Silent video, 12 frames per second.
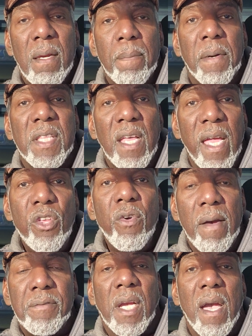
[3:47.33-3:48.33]
But then you
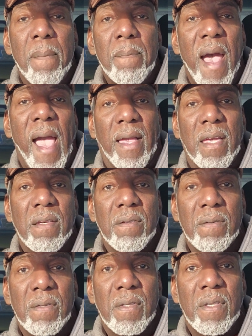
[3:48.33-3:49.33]
have to come back
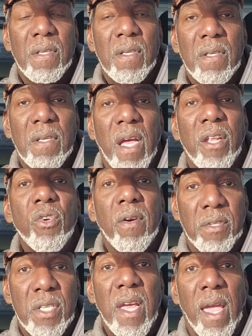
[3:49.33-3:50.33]
and you
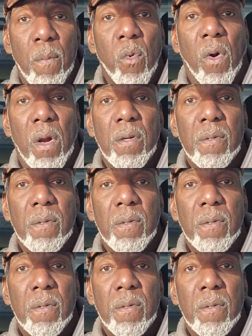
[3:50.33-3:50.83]
have to take more.